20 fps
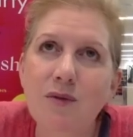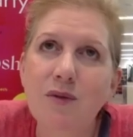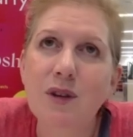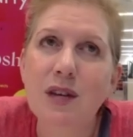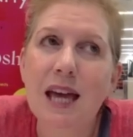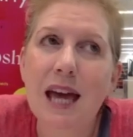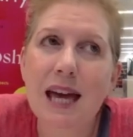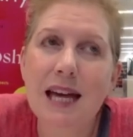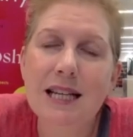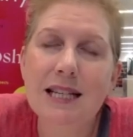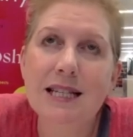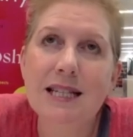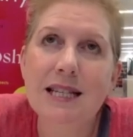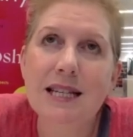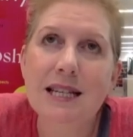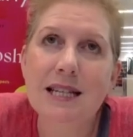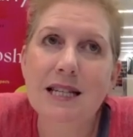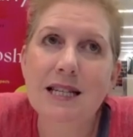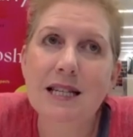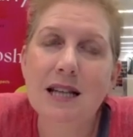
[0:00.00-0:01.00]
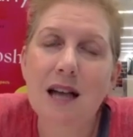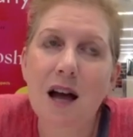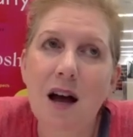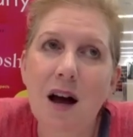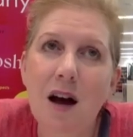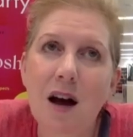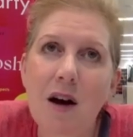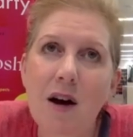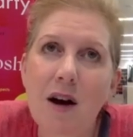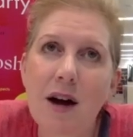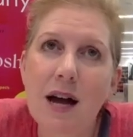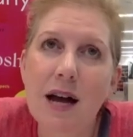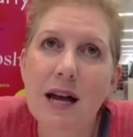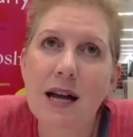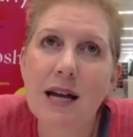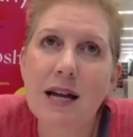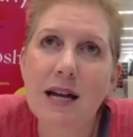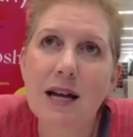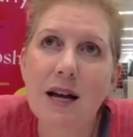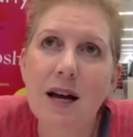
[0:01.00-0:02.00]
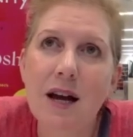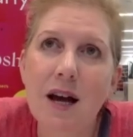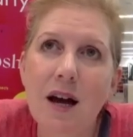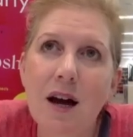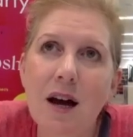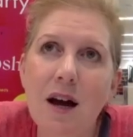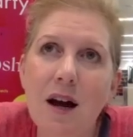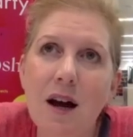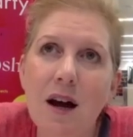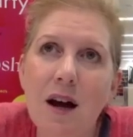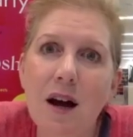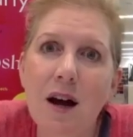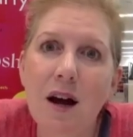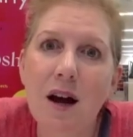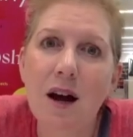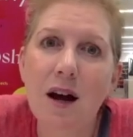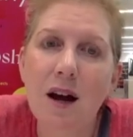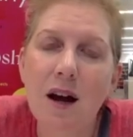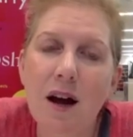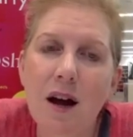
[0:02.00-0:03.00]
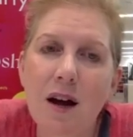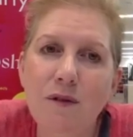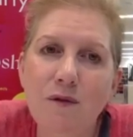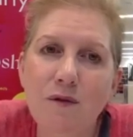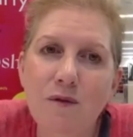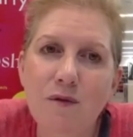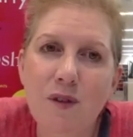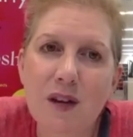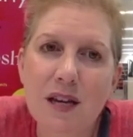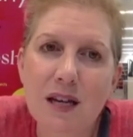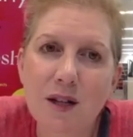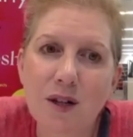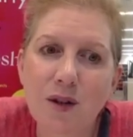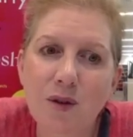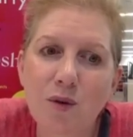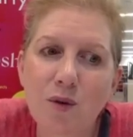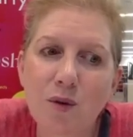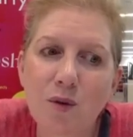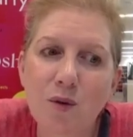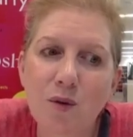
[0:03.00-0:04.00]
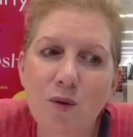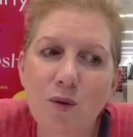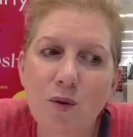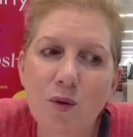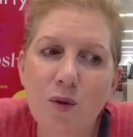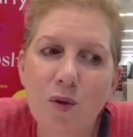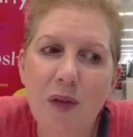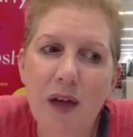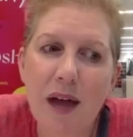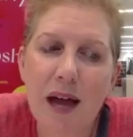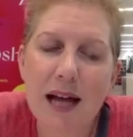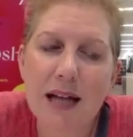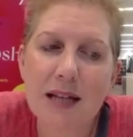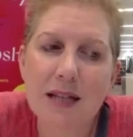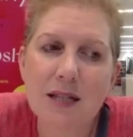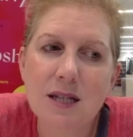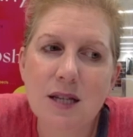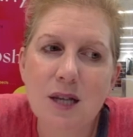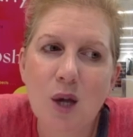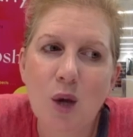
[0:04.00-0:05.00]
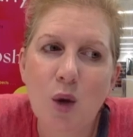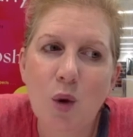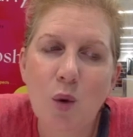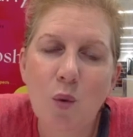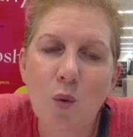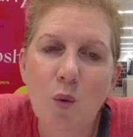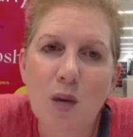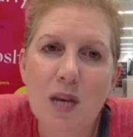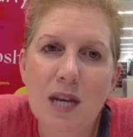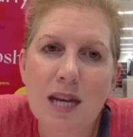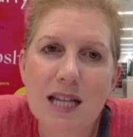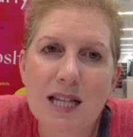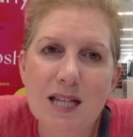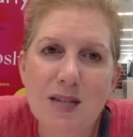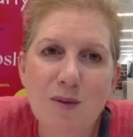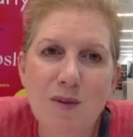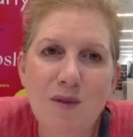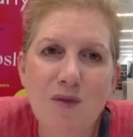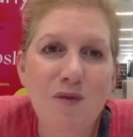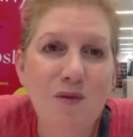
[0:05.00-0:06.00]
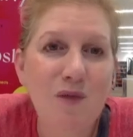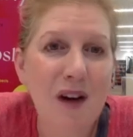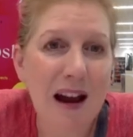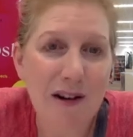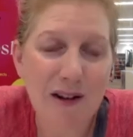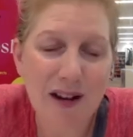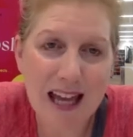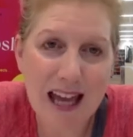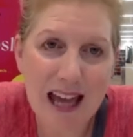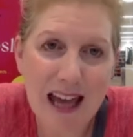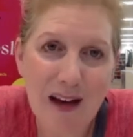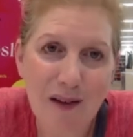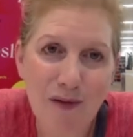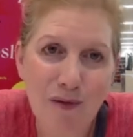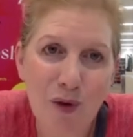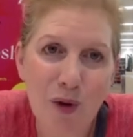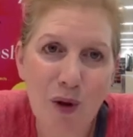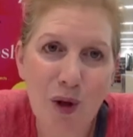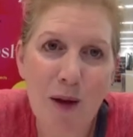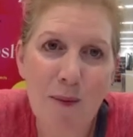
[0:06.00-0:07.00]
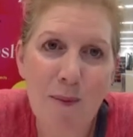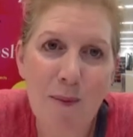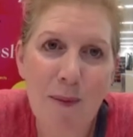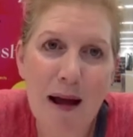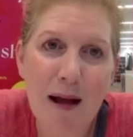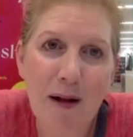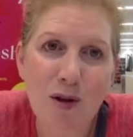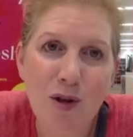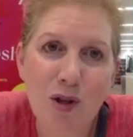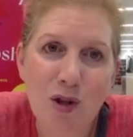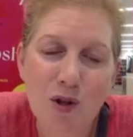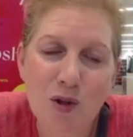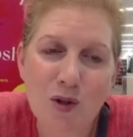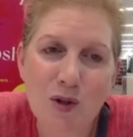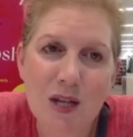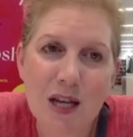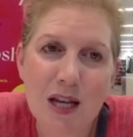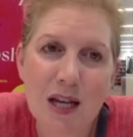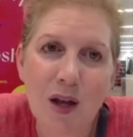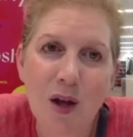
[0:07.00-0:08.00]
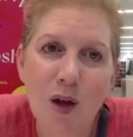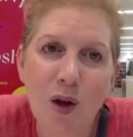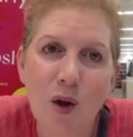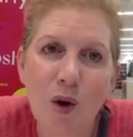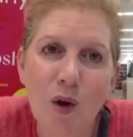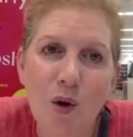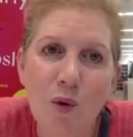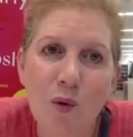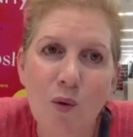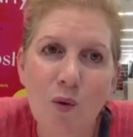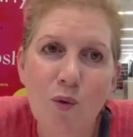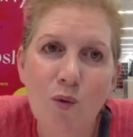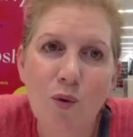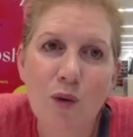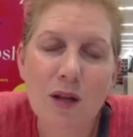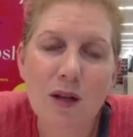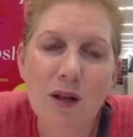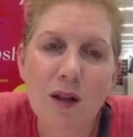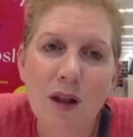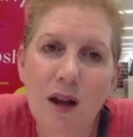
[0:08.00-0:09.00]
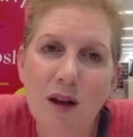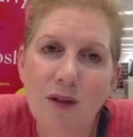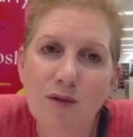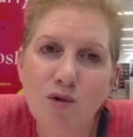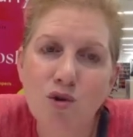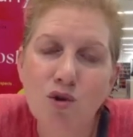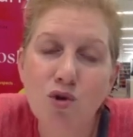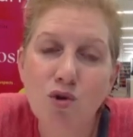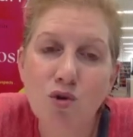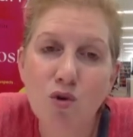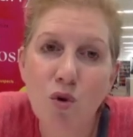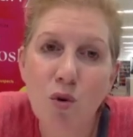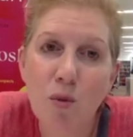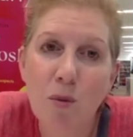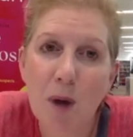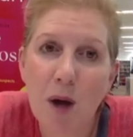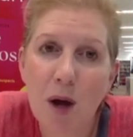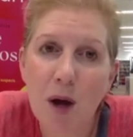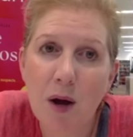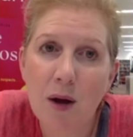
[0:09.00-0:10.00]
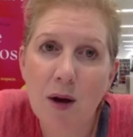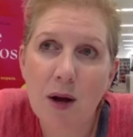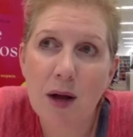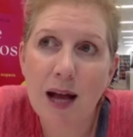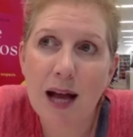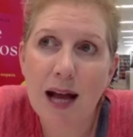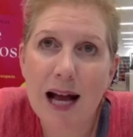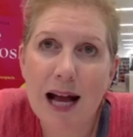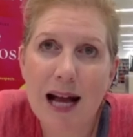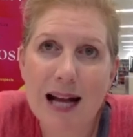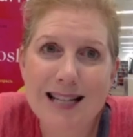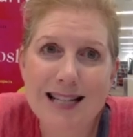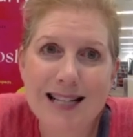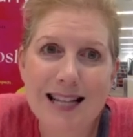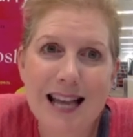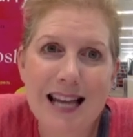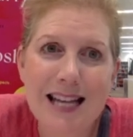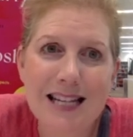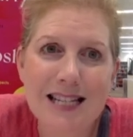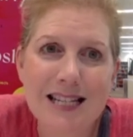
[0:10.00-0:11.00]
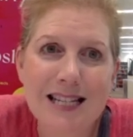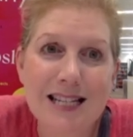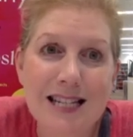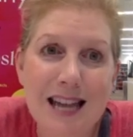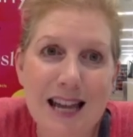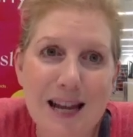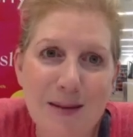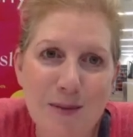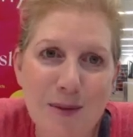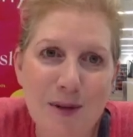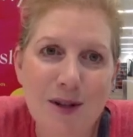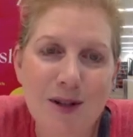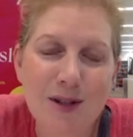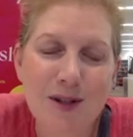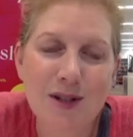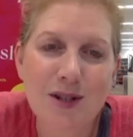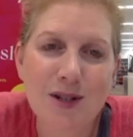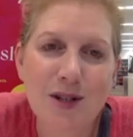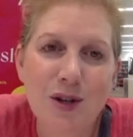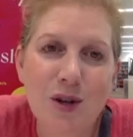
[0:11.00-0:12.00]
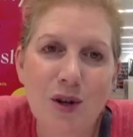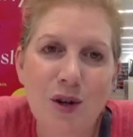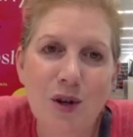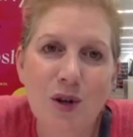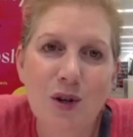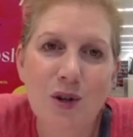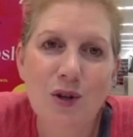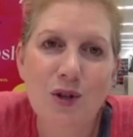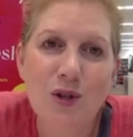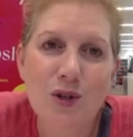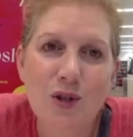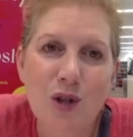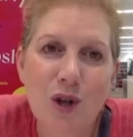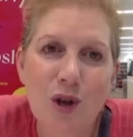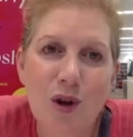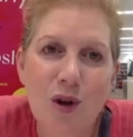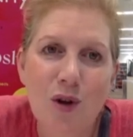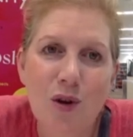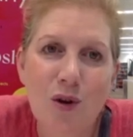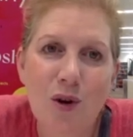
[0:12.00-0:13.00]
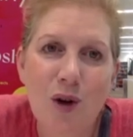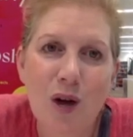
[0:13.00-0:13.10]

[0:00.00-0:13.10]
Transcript: cases, I feel that we need to be very careful about using real life trauma as entertainment. So